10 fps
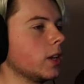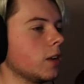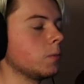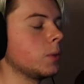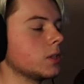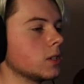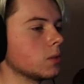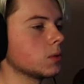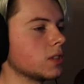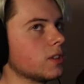enough, but since
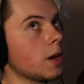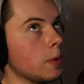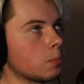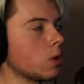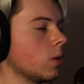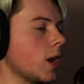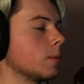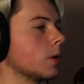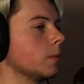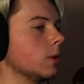I'm such an epic pro
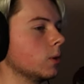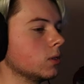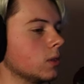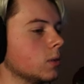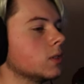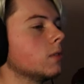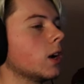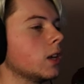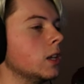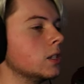gamer, it was, it was
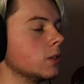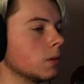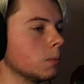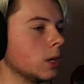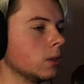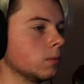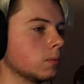very easy for me.